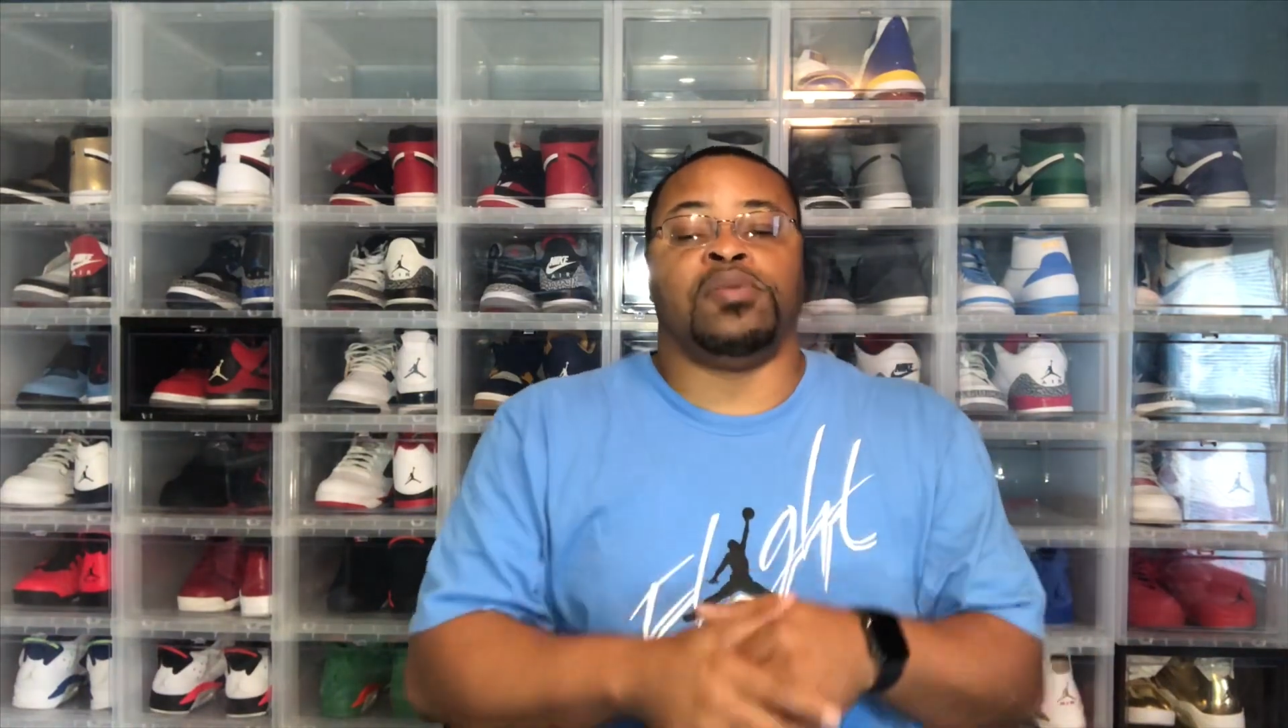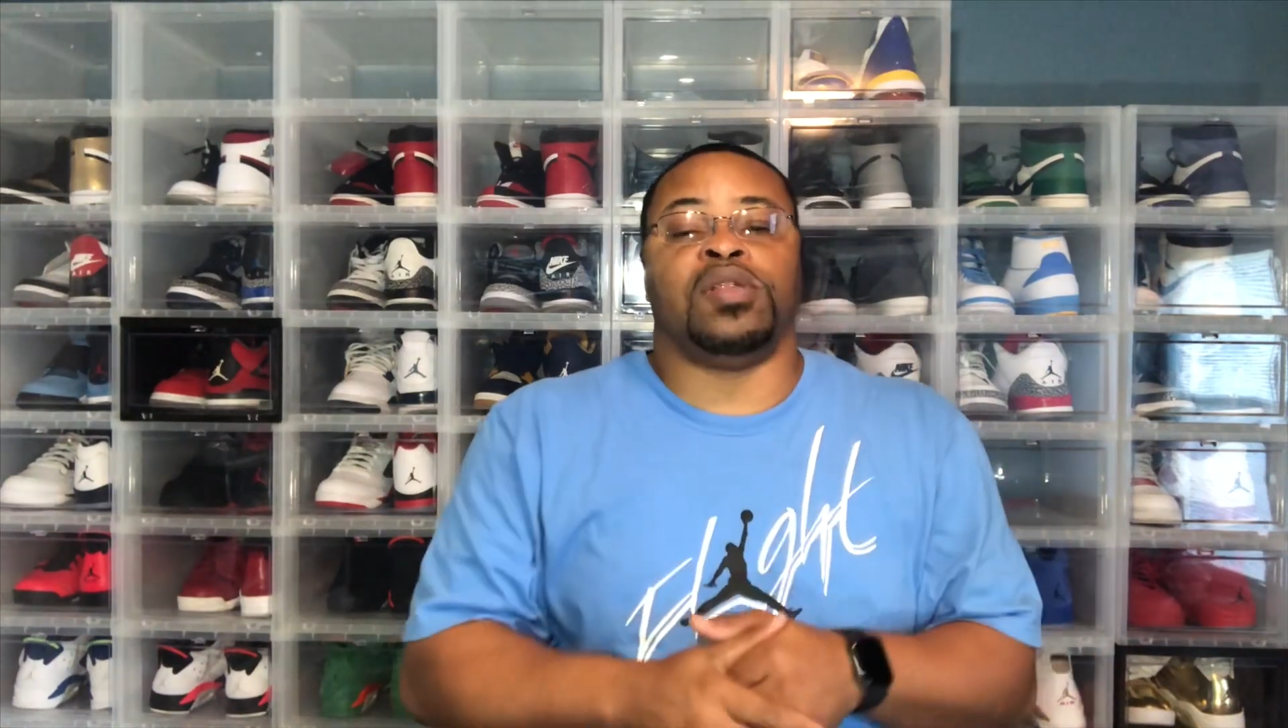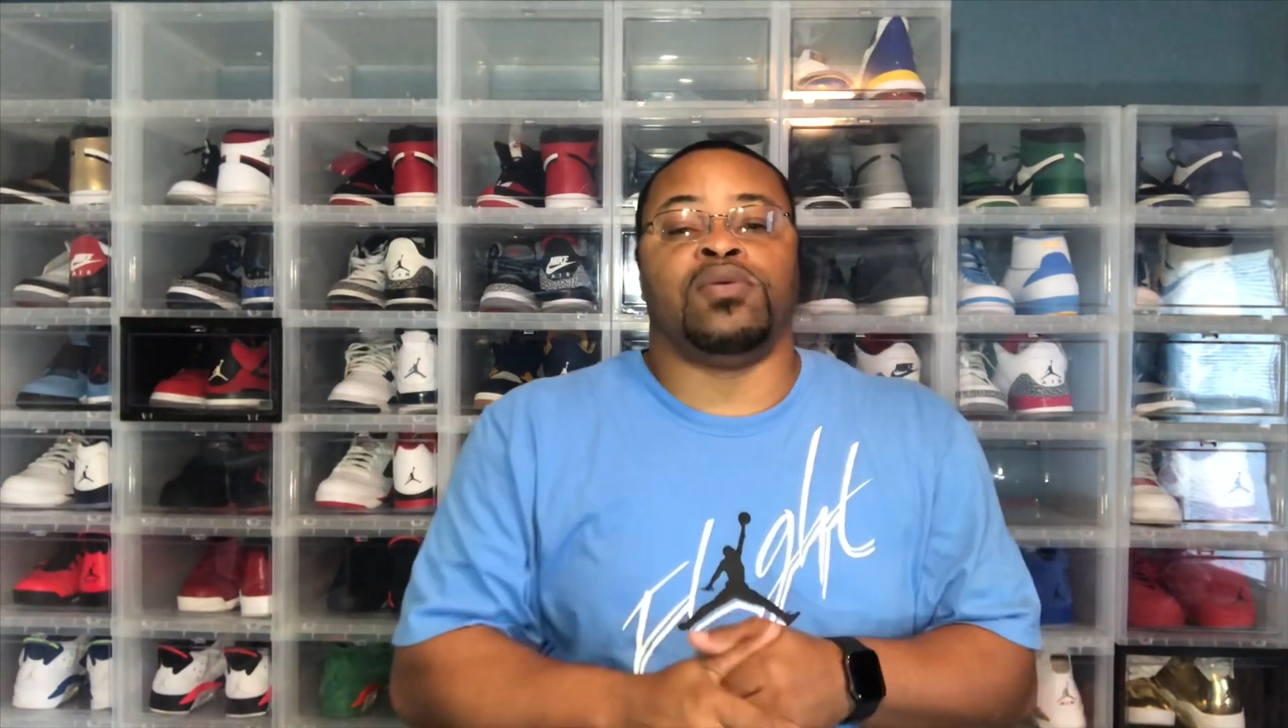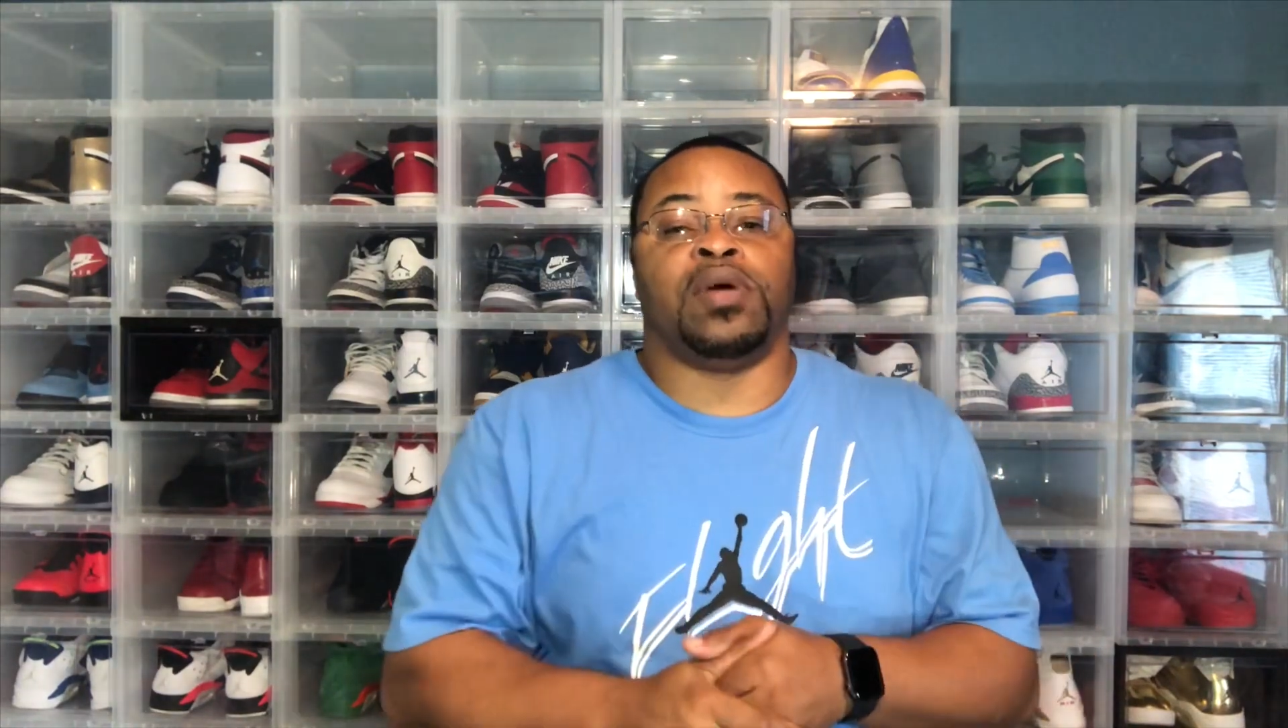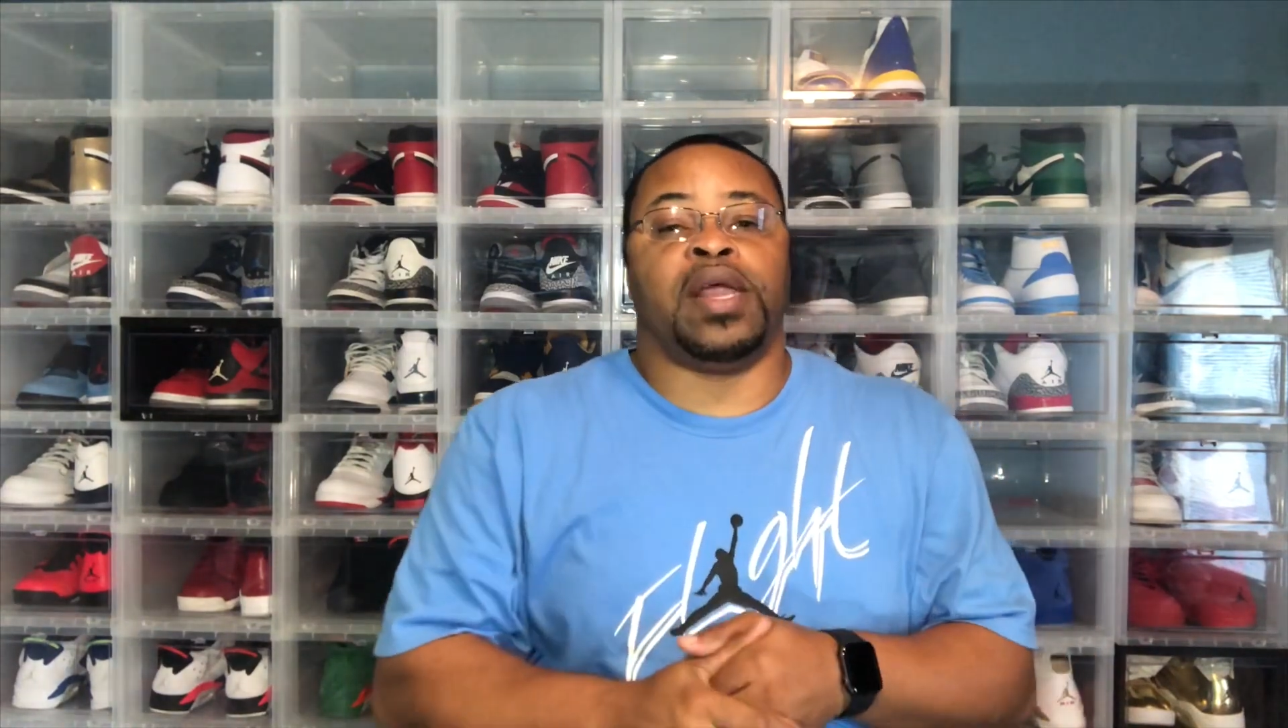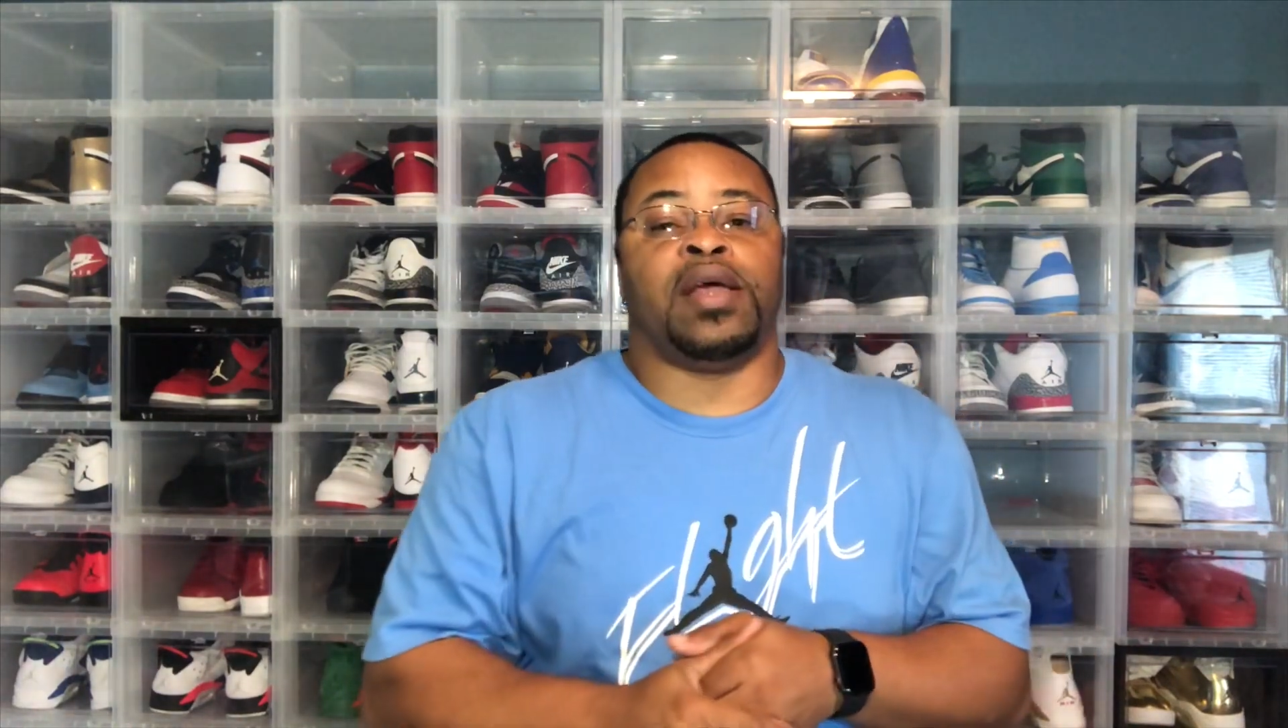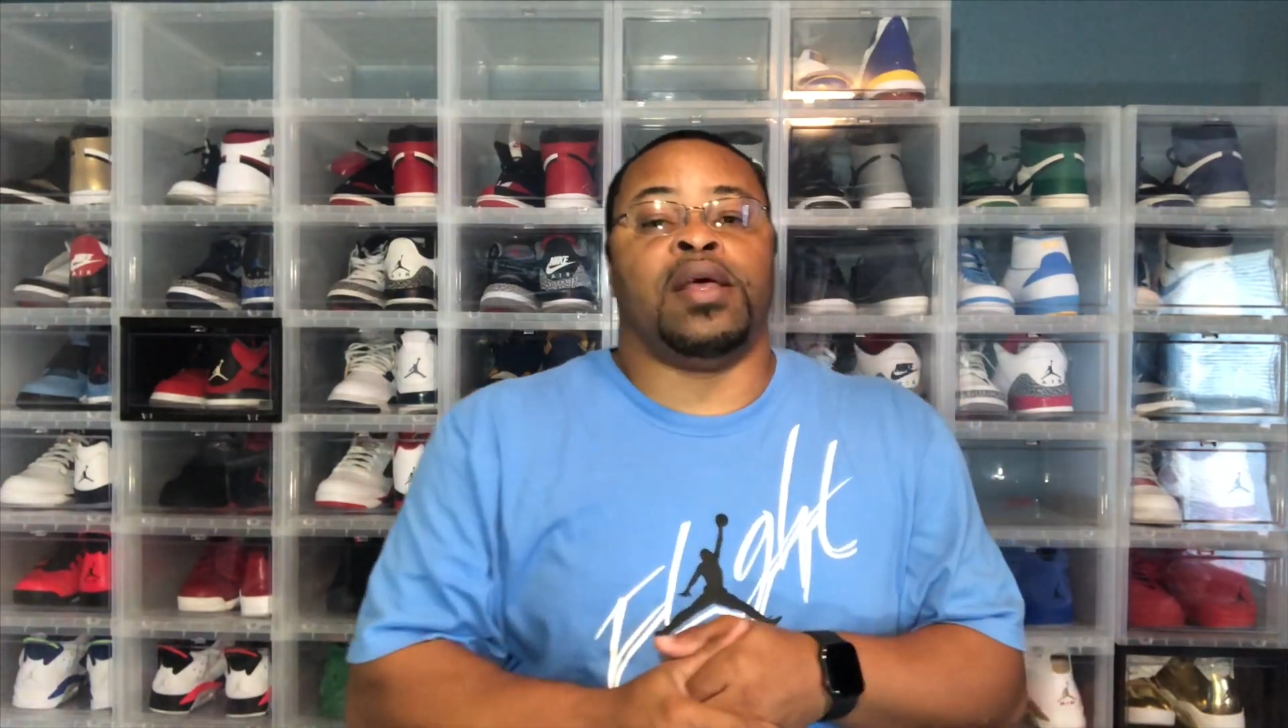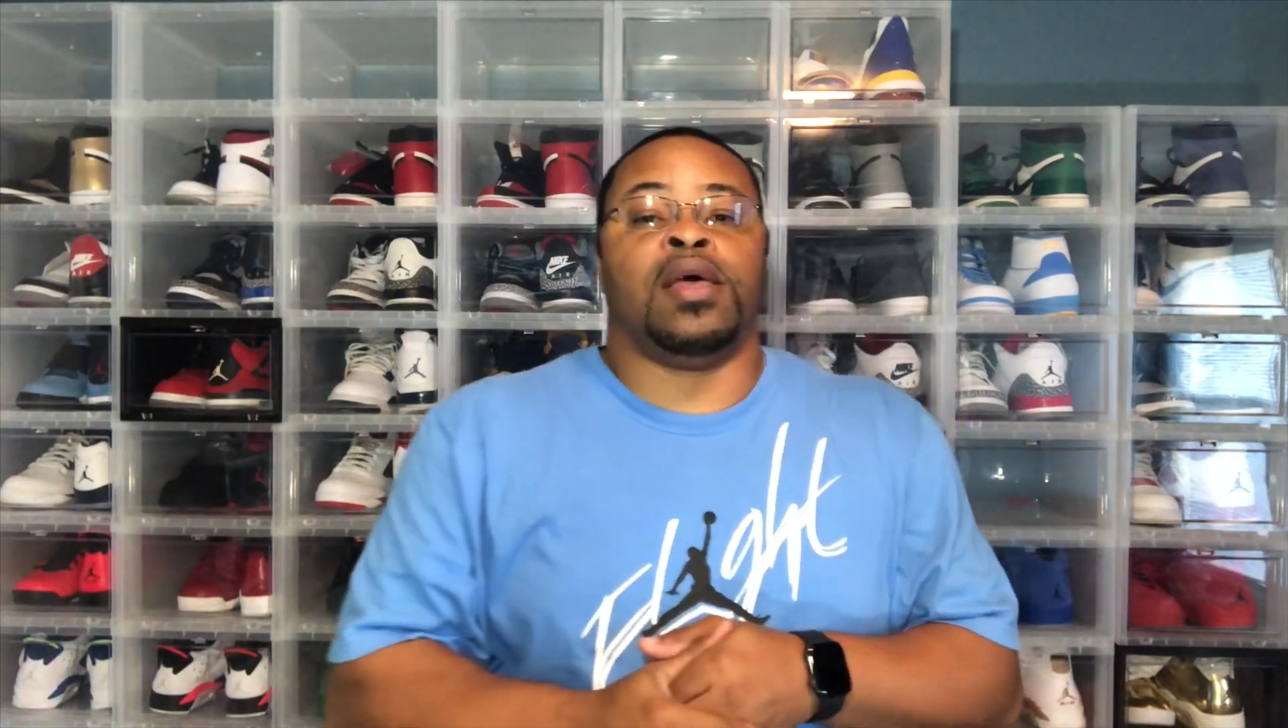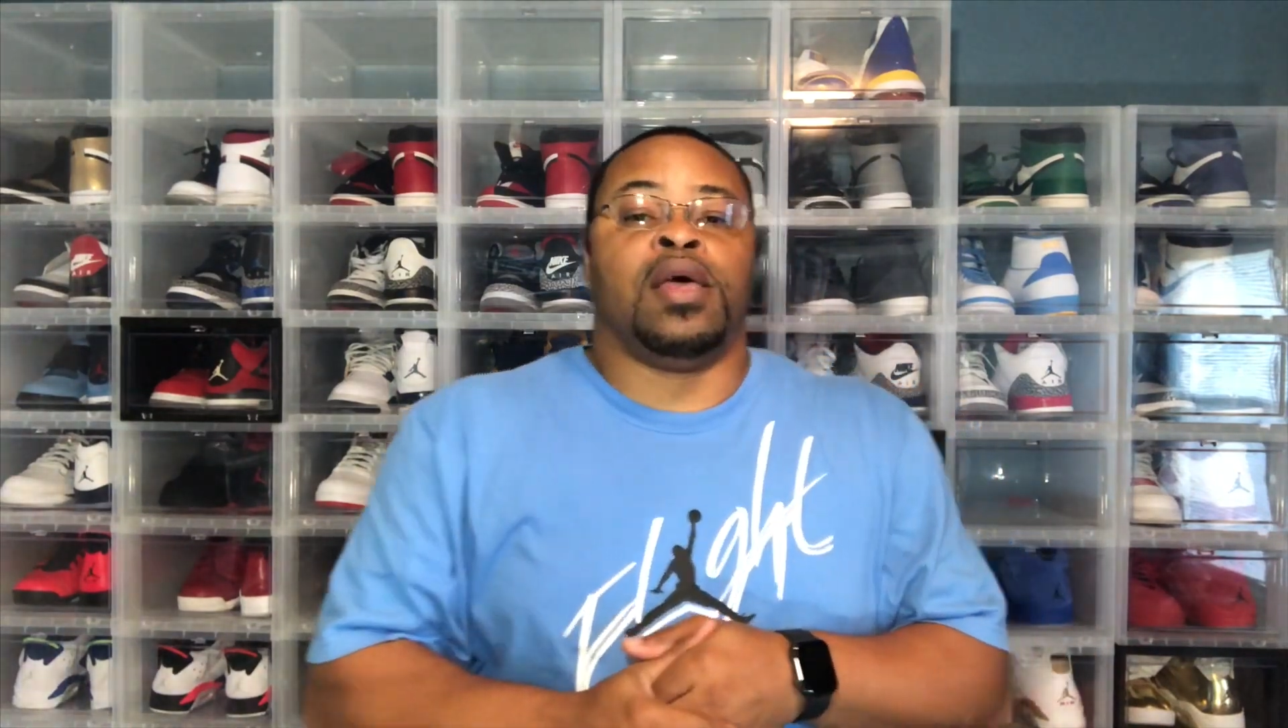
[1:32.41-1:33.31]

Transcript: to be doing that